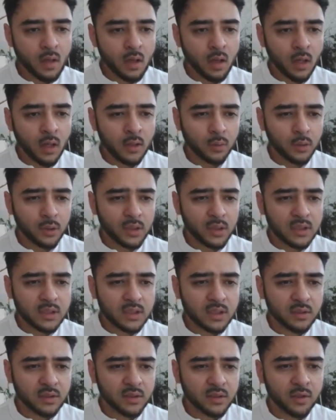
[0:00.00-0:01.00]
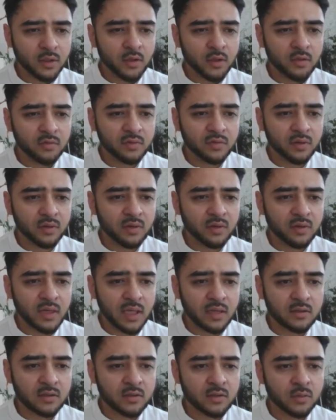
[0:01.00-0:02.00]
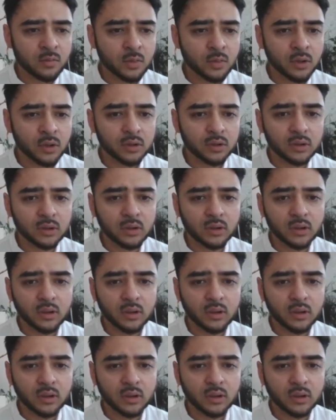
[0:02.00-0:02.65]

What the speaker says: don't want to necessarily go over that too much.